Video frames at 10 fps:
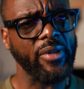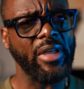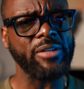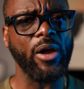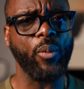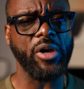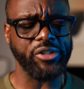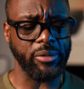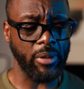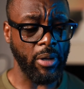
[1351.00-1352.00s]
That's my
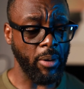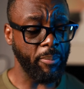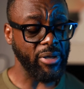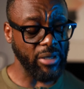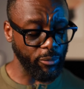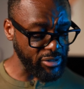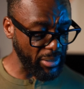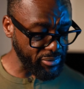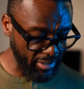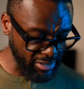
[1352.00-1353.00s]
question. Because the
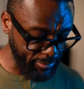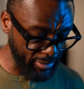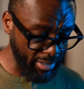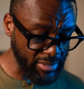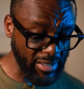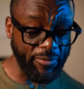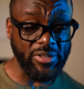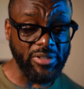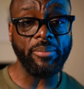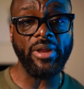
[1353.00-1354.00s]
reason I'm saying is because every
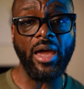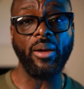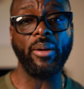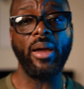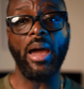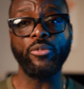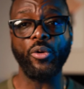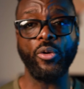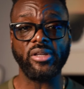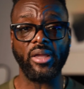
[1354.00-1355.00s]
time now I'm
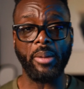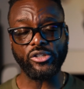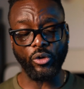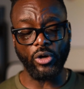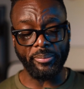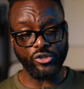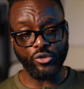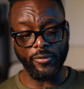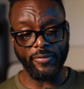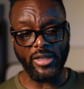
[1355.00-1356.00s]
noticing, I mean, it's only been
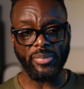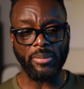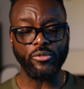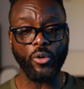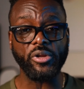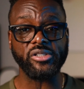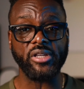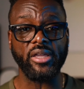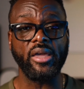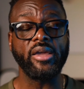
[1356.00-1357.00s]
two events, but I'm
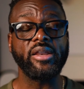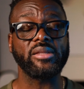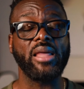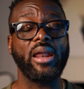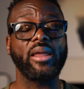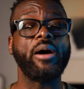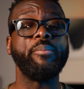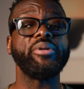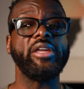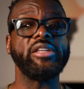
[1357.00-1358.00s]
noticing there's a lot of
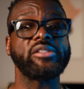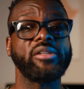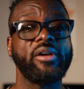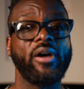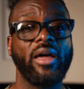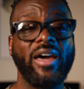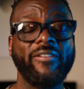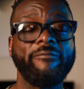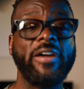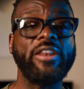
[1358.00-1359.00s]
companies, a lot
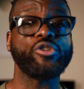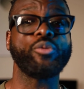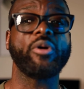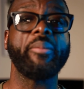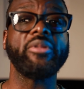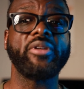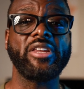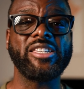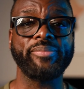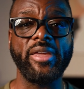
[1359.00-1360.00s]
of vendors who are coming to
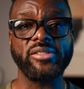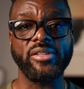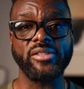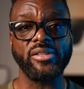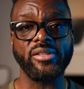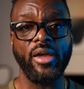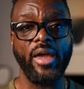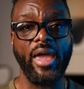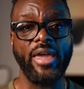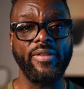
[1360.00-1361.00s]
these spaces
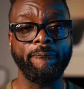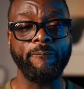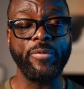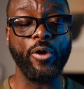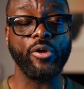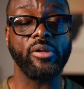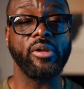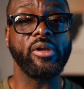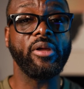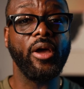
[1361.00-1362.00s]
and they're
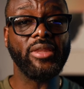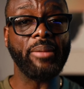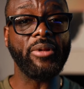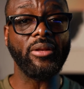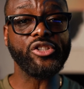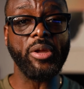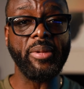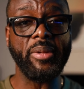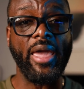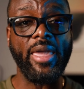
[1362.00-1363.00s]
top of a lot
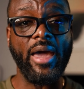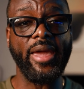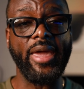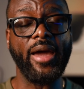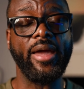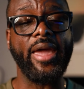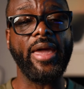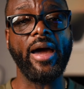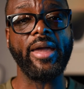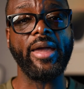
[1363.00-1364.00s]
screaming AI, AI,
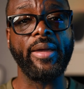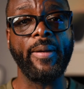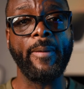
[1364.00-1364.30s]
AI.